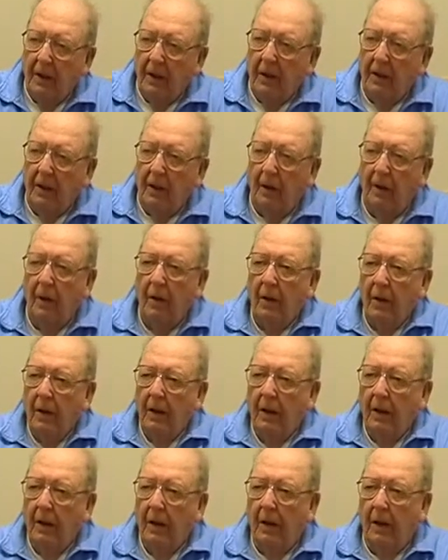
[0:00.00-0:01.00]
you know,
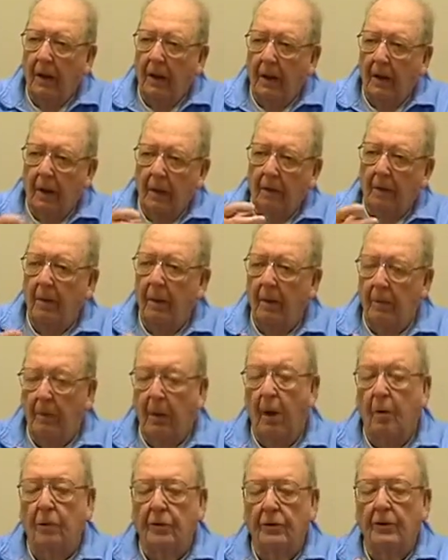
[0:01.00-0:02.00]
uh, a
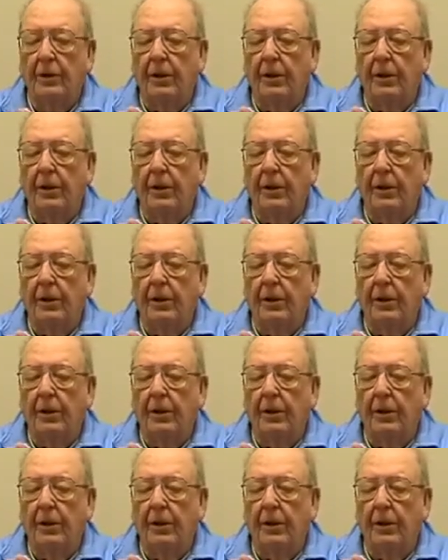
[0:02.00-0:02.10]
post.